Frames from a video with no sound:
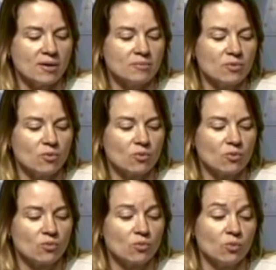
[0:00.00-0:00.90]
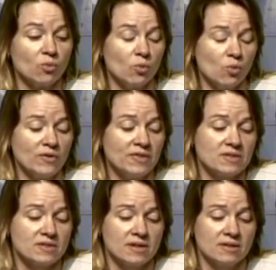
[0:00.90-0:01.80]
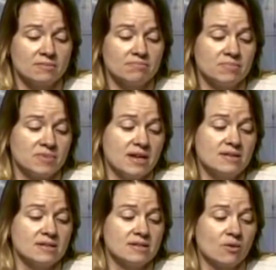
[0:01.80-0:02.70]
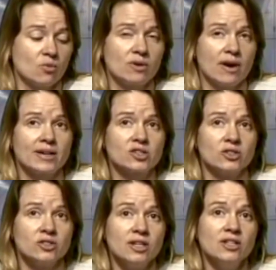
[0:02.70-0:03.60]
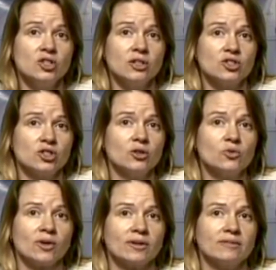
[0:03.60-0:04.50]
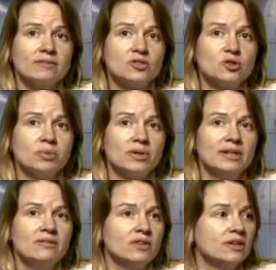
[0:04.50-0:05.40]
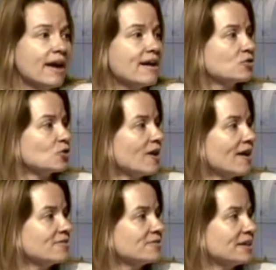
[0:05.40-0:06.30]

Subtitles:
what this says is that we're actually teaching children to believe in an afterlife.